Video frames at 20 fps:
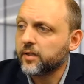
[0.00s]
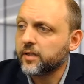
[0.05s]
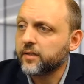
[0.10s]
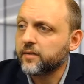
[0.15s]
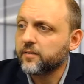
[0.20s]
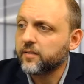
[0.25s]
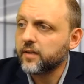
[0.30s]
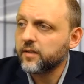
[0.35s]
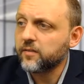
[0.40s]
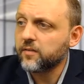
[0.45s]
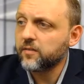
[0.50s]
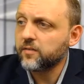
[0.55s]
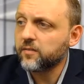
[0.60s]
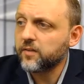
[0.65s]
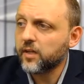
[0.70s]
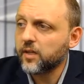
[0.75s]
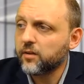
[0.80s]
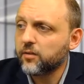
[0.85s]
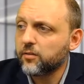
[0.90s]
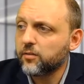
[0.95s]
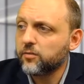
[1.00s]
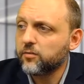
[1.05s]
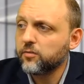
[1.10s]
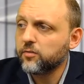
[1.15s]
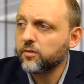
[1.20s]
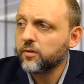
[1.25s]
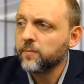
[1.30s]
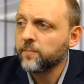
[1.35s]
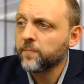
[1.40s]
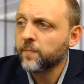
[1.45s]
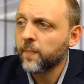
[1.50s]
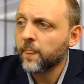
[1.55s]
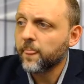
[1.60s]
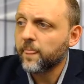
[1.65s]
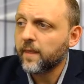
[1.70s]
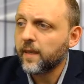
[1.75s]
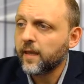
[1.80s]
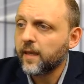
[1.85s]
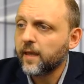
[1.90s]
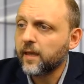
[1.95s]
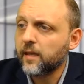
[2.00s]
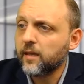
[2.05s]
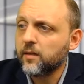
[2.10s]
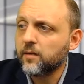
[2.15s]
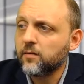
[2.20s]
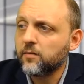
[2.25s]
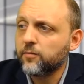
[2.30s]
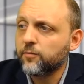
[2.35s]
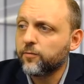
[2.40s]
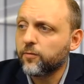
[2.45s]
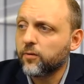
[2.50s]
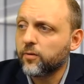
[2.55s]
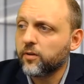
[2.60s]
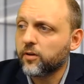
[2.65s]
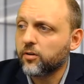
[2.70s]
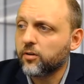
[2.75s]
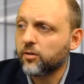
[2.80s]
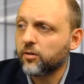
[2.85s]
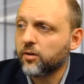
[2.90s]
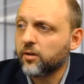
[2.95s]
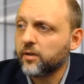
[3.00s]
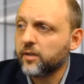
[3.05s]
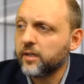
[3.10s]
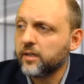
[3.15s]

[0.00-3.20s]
consensus standards, And for the current